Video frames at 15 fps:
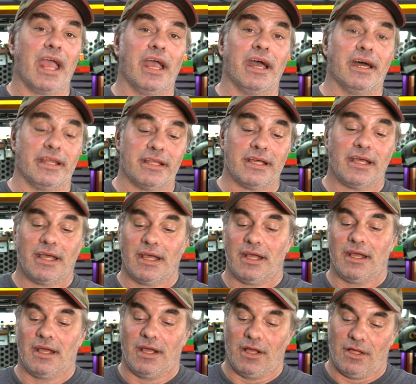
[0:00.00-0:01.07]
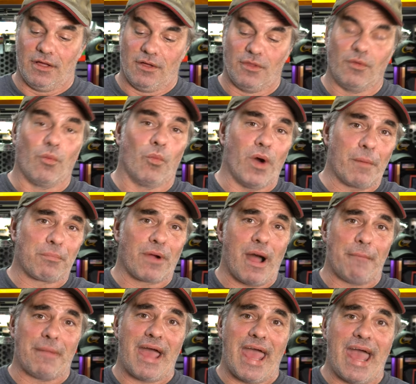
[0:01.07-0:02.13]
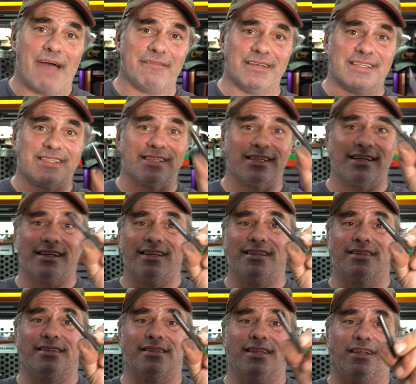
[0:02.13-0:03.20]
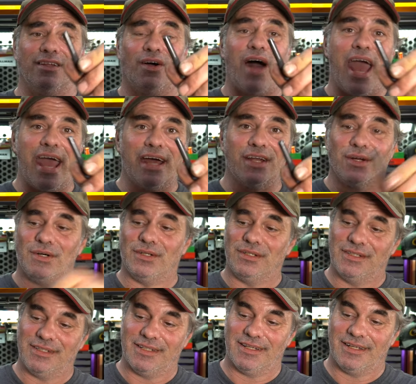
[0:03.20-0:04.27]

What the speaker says: And one problem I have is the little handle.